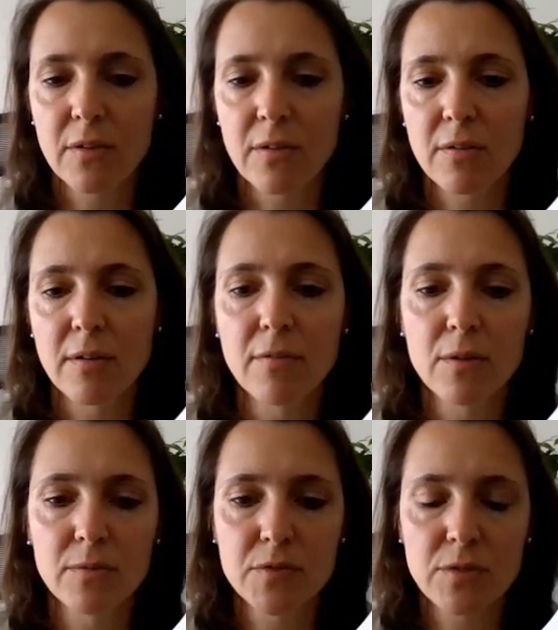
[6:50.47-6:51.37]

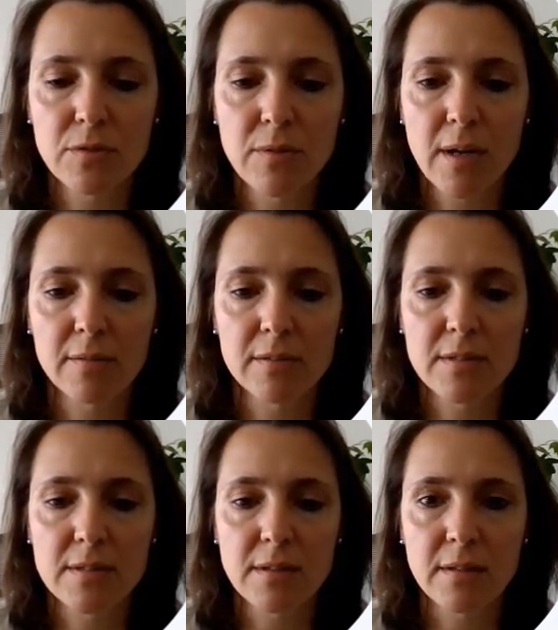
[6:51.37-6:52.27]
revolves around the
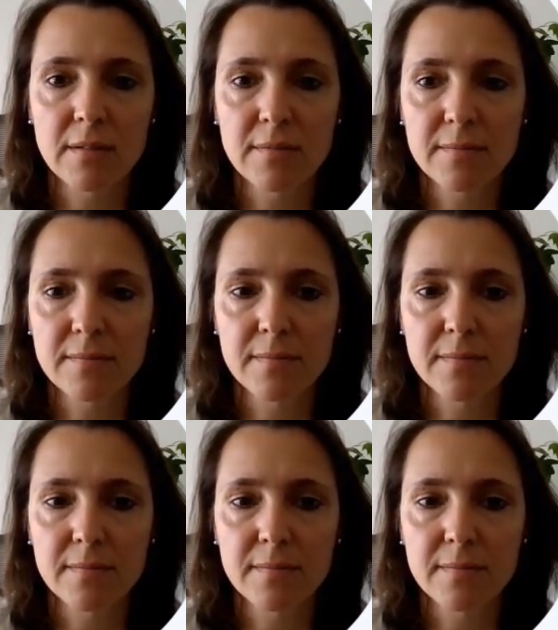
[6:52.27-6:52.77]
Sun